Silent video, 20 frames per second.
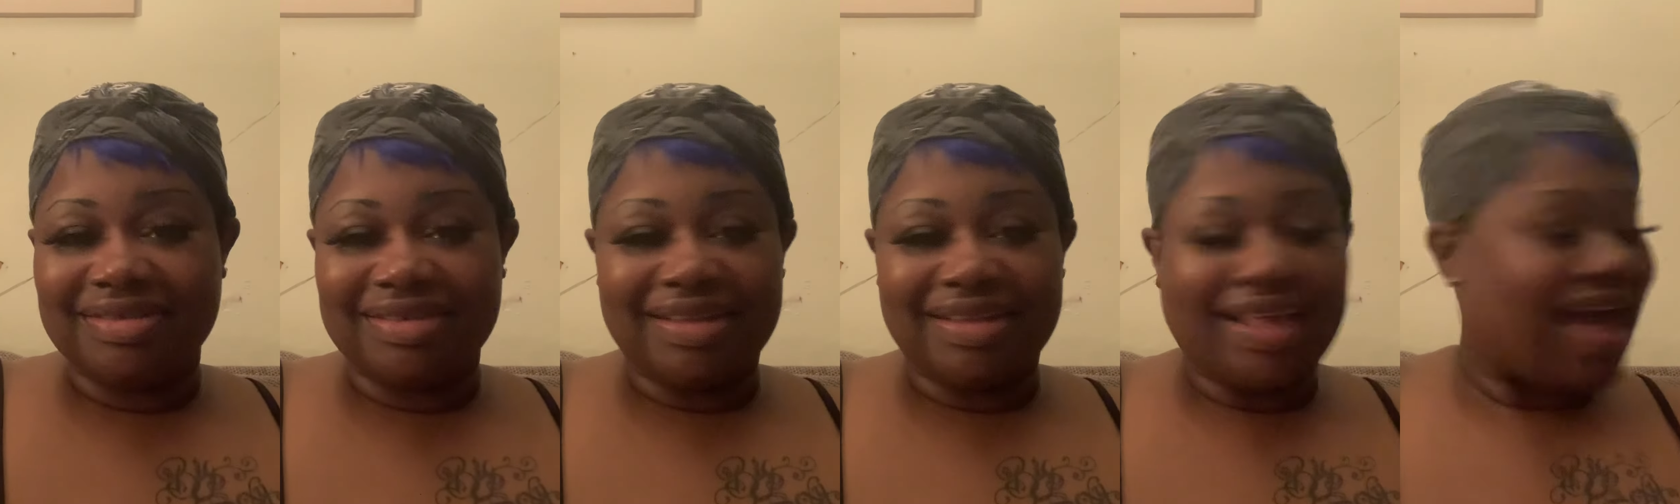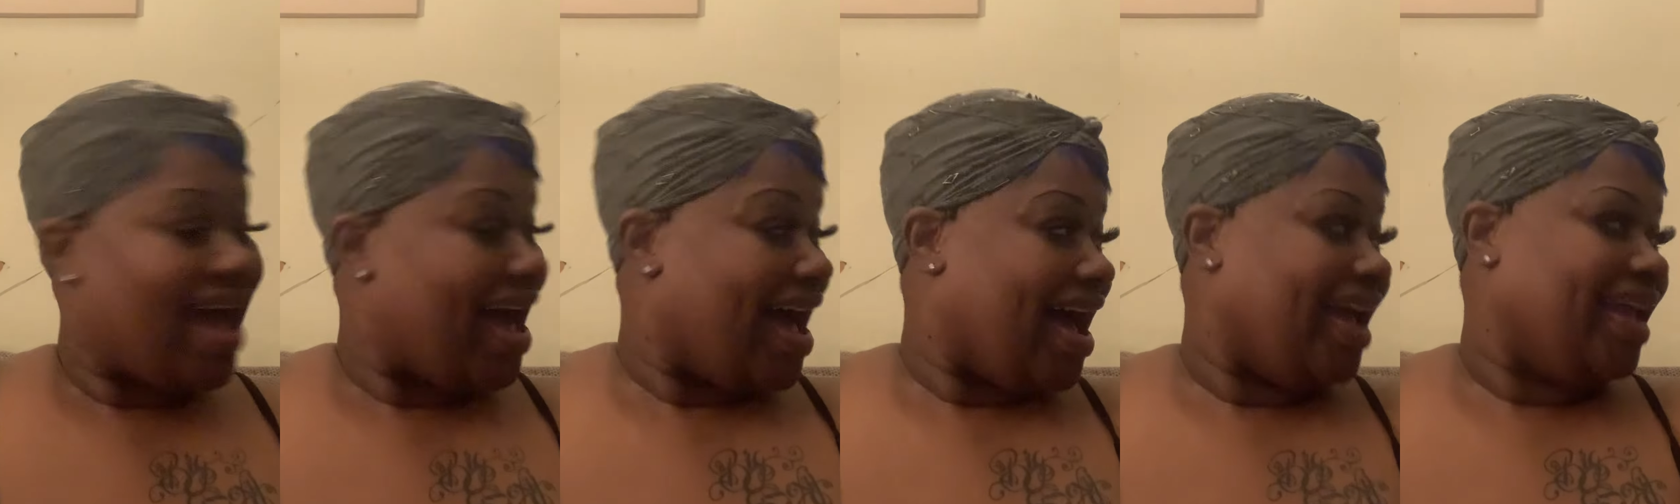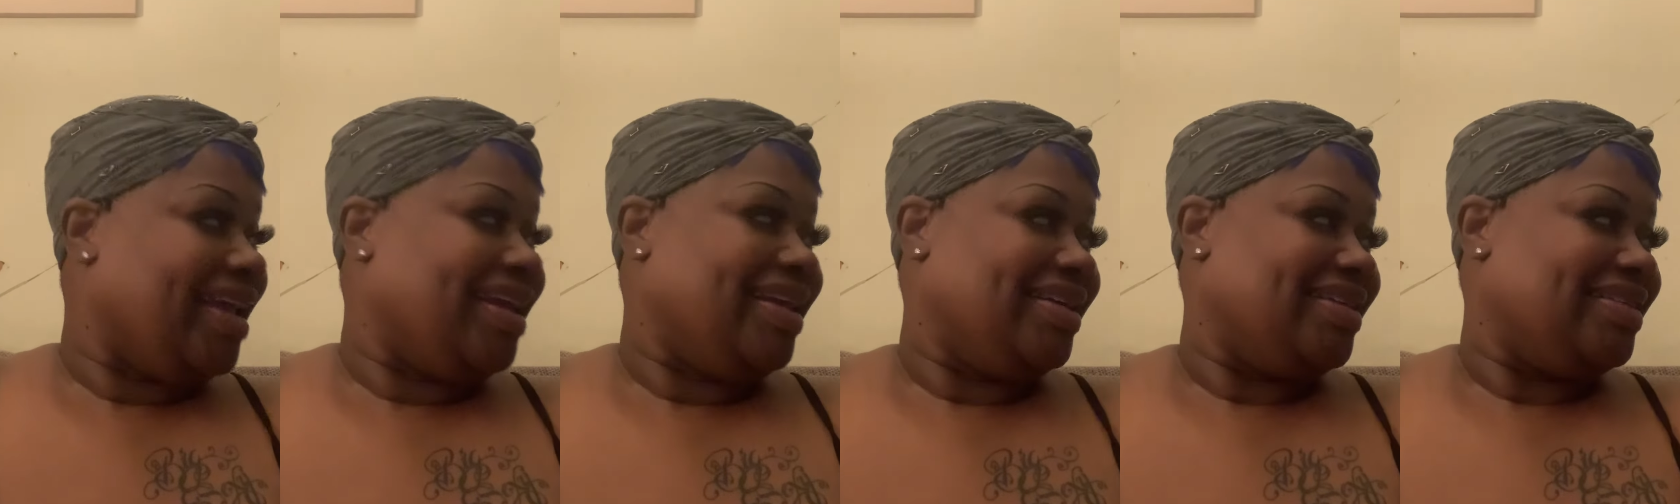
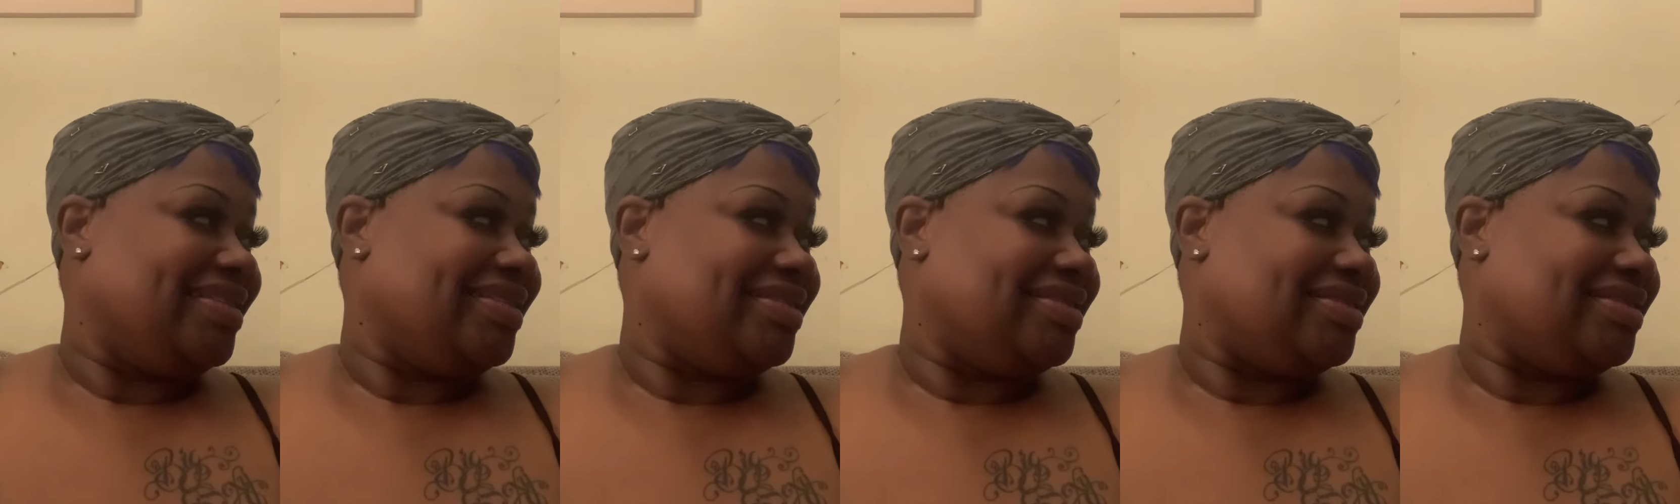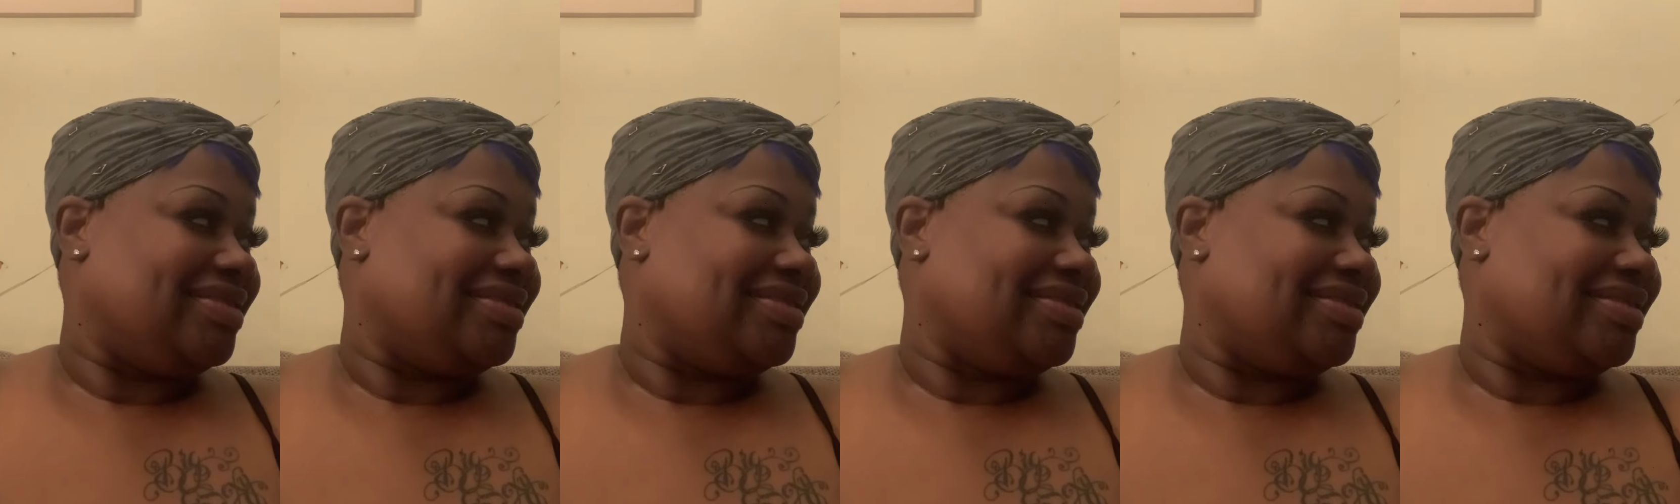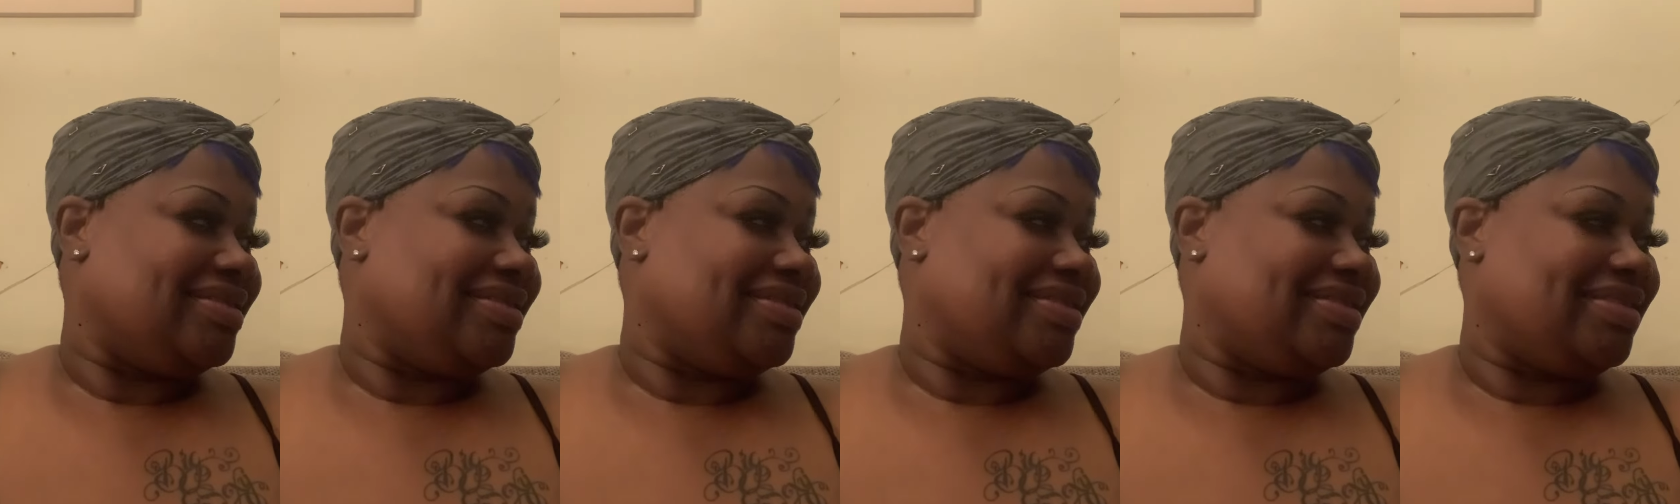Hi.
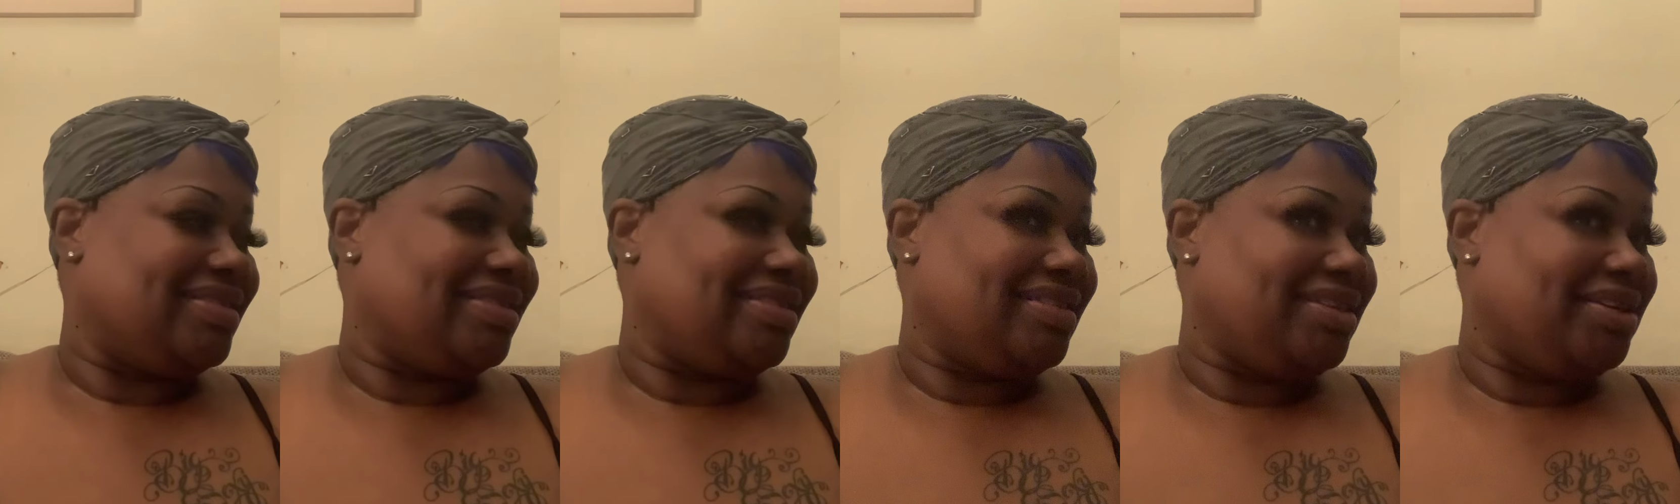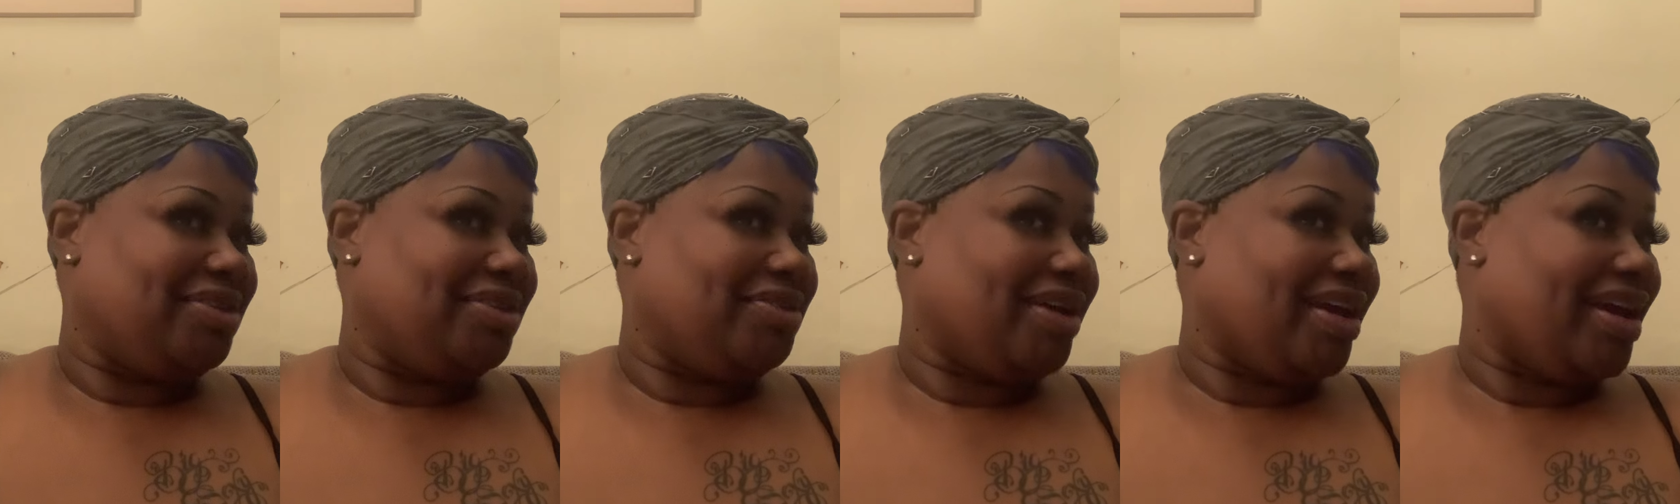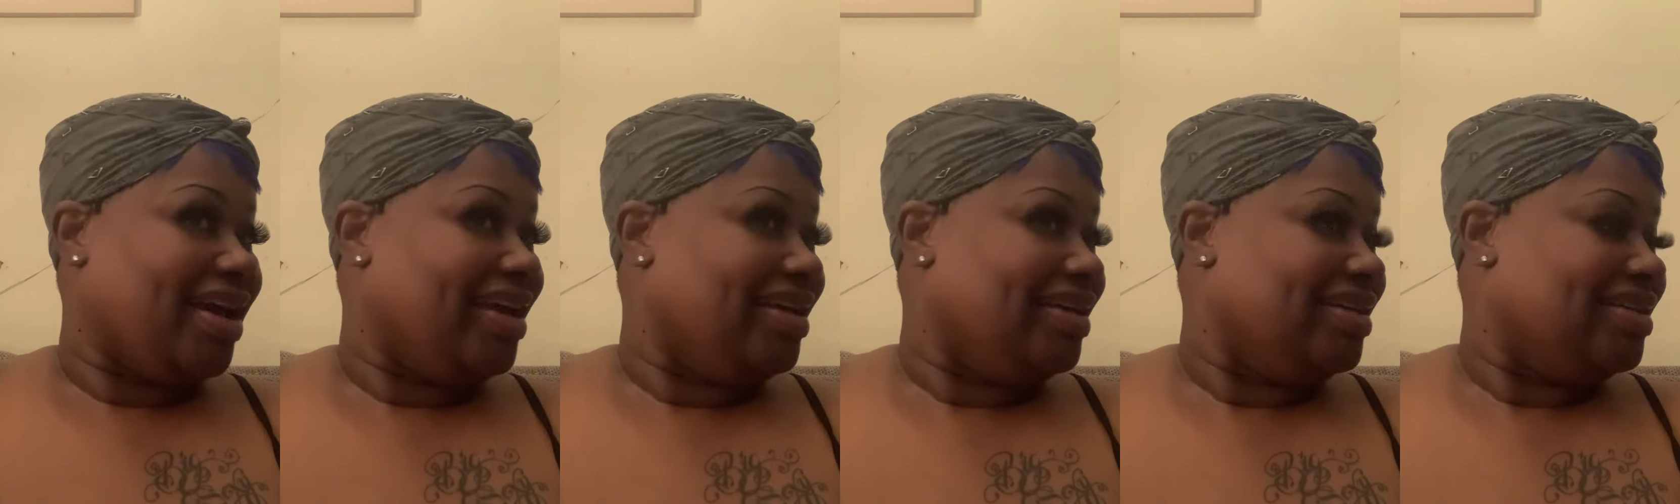You
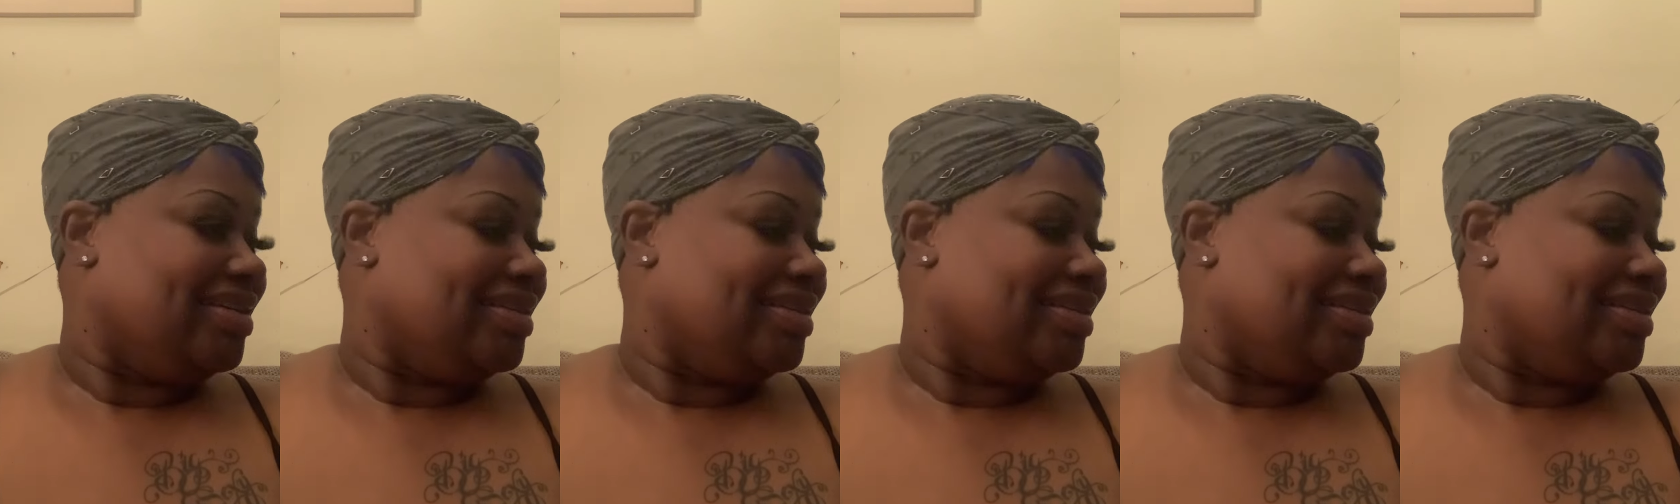okay?